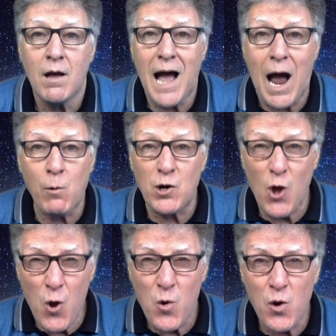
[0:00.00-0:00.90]
How on
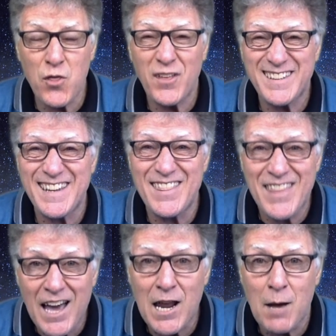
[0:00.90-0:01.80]
earth did
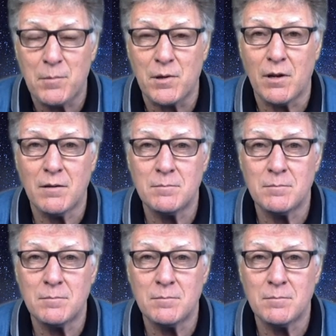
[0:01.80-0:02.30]
that happen?